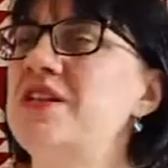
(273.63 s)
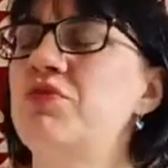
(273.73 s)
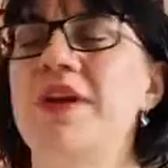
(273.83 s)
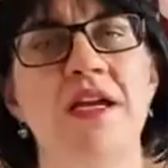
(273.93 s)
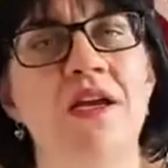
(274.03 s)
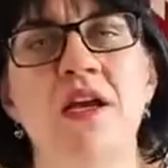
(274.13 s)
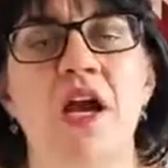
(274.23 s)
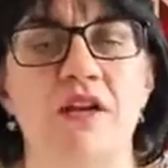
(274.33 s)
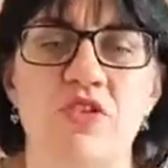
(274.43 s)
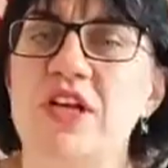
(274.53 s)
made a ring
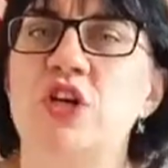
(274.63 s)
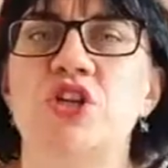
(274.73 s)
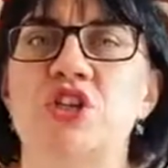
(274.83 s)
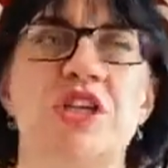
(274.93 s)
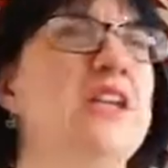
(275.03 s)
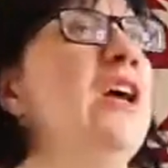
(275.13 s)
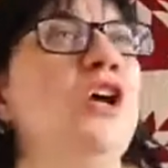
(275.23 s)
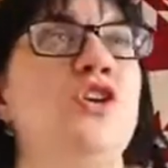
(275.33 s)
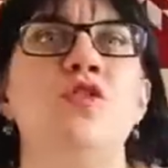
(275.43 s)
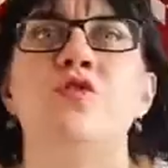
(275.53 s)
ring
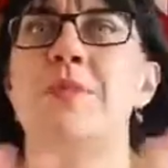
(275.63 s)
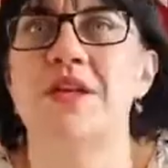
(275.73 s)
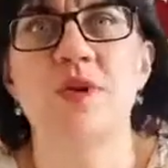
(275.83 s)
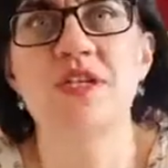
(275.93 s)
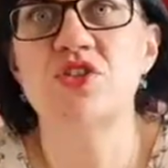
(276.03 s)
cushion, you've made a